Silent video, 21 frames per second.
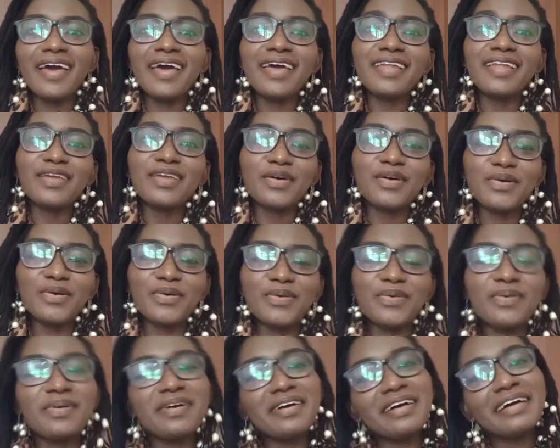
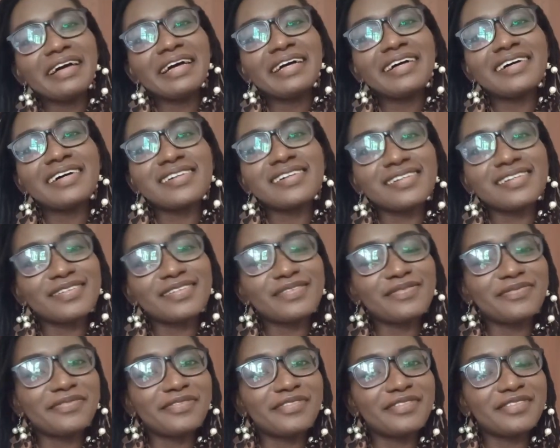Hello, uh,
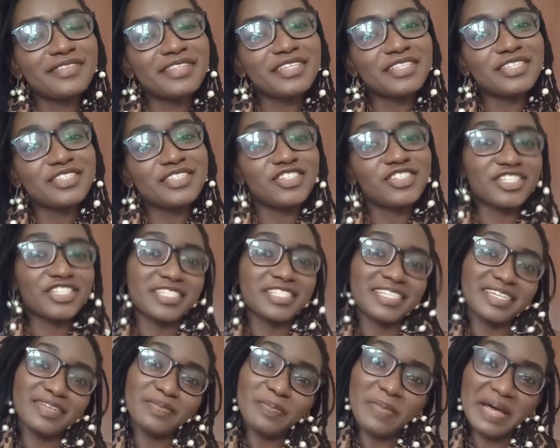this is
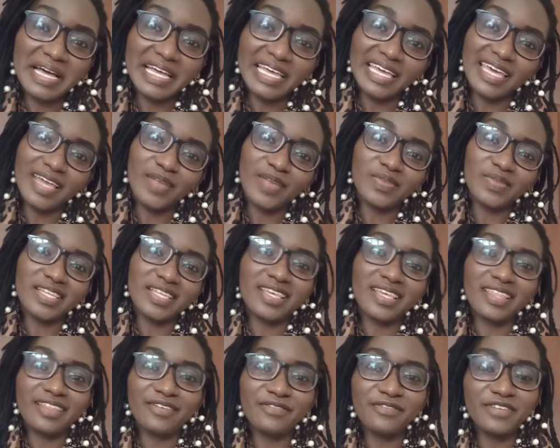Justine back again with
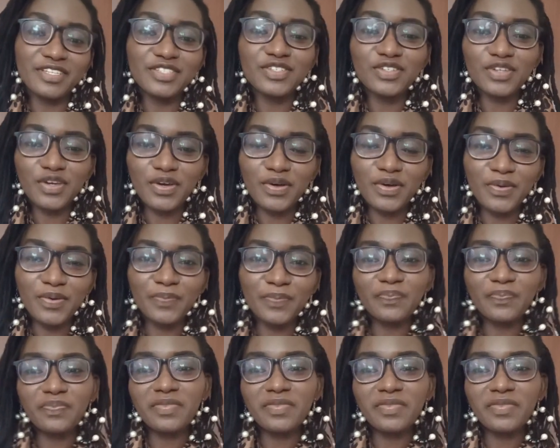another video.